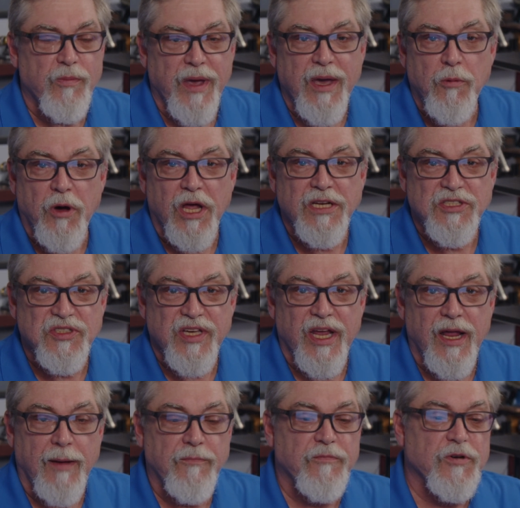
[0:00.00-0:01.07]
may want to set
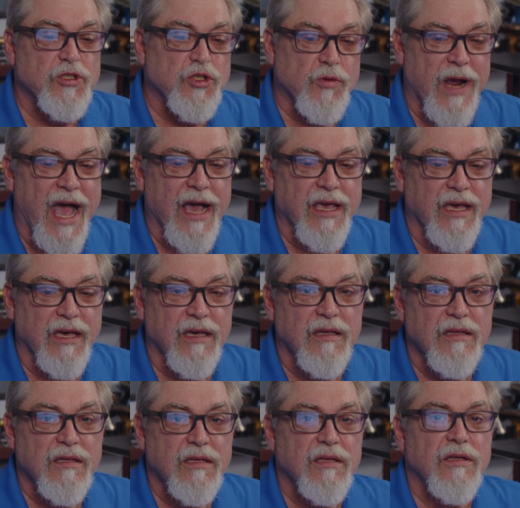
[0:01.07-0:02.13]
up for tracking
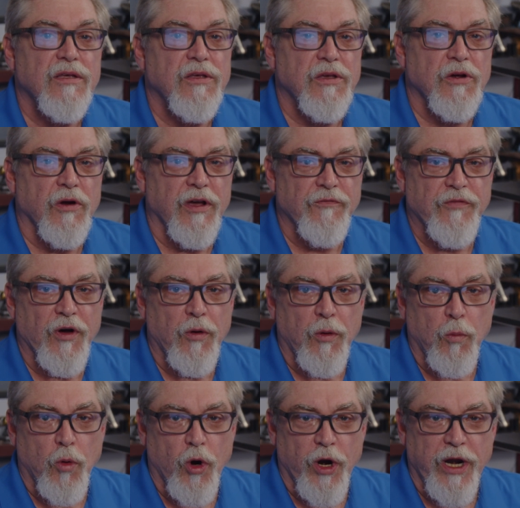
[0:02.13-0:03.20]
your info
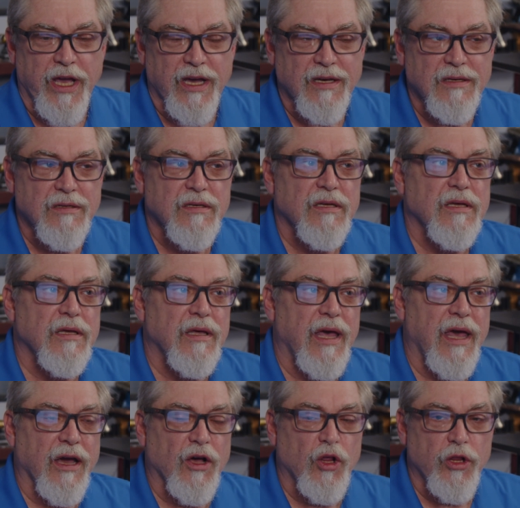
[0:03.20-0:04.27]
and warning
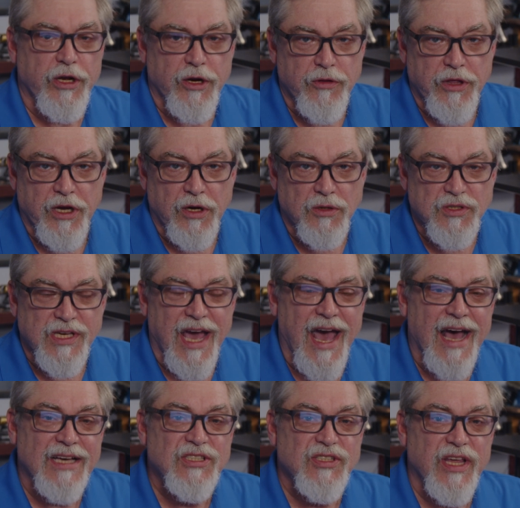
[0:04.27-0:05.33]
and clear those
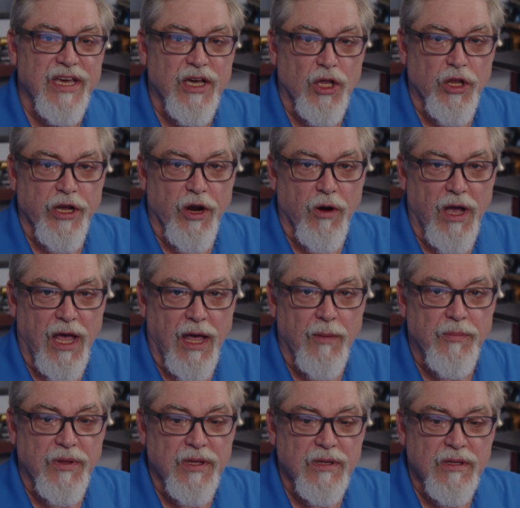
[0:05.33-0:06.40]
as they clear
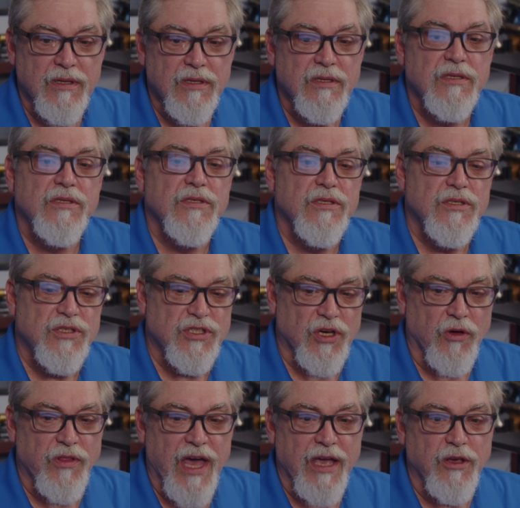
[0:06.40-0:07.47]
up
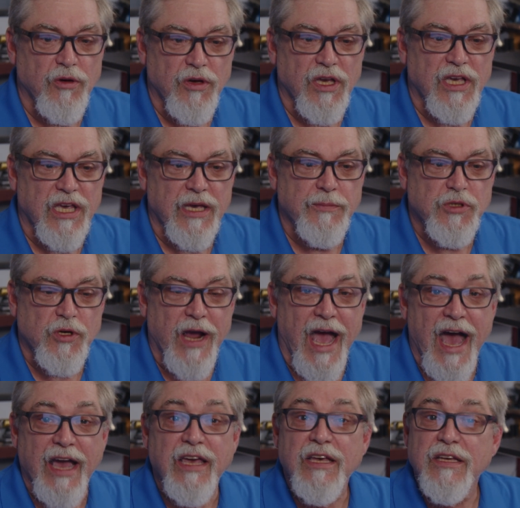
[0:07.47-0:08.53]
so that you can keep
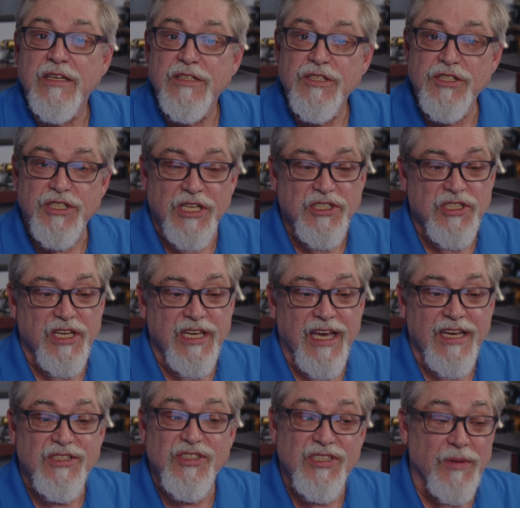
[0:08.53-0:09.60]
track, just in
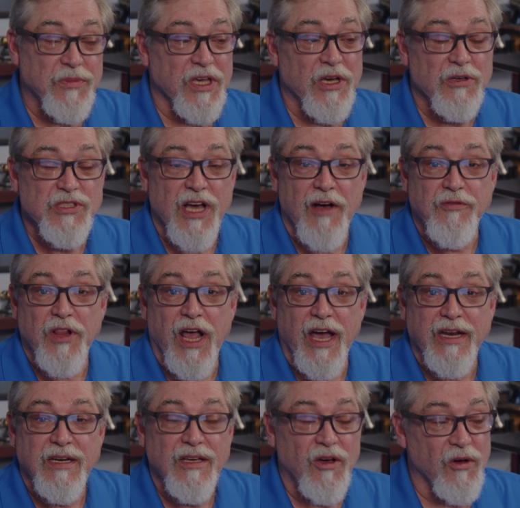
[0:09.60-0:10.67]
case something goes
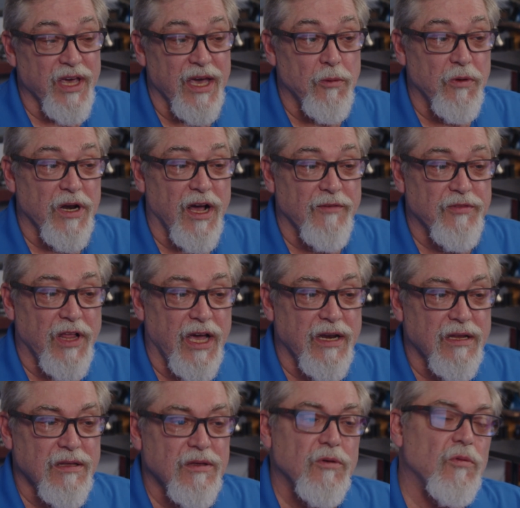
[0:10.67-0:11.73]
offline. Okay, it went offline.
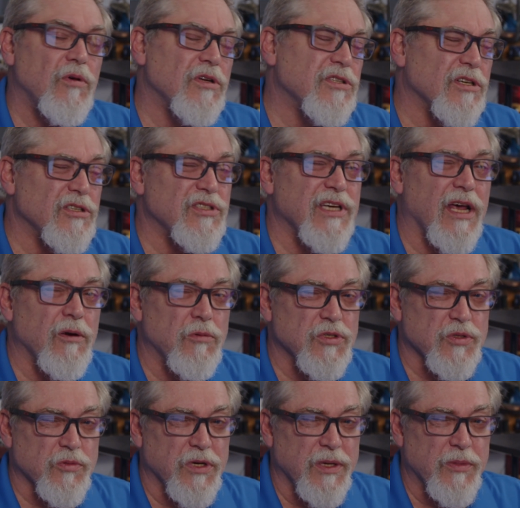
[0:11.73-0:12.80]
Well, it turns out it was
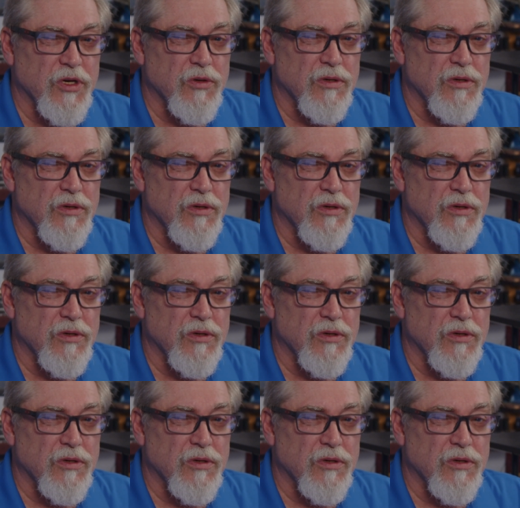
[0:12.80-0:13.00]
a reboot.